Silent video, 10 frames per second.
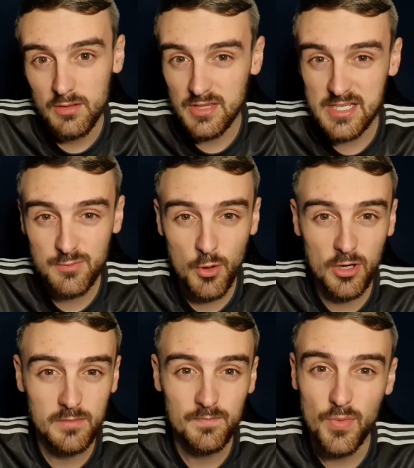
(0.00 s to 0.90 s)
This
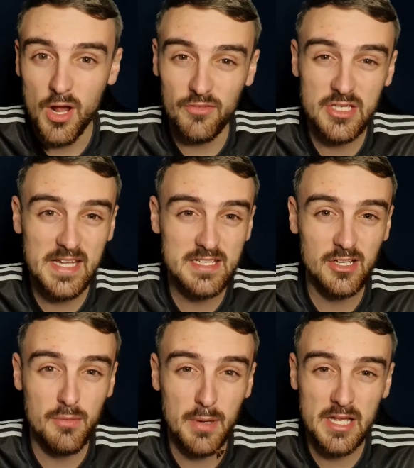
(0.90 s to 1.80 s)
one, I think it's
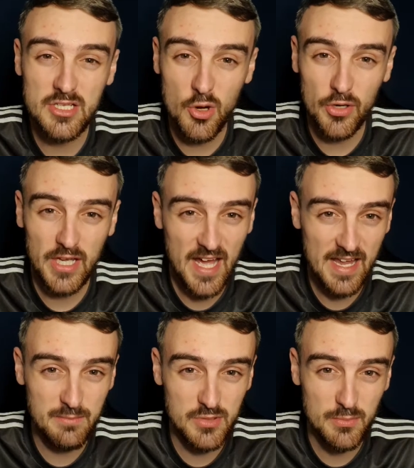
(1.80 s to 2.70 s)
going to be a tight
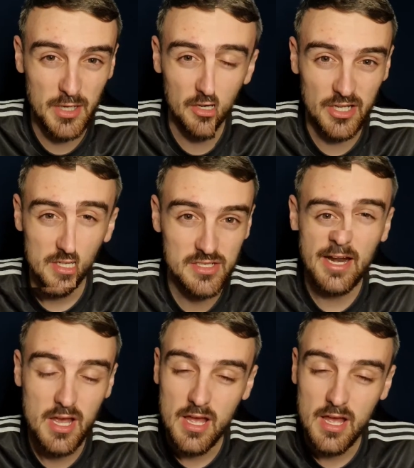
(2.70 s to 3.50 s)
game, to be honest,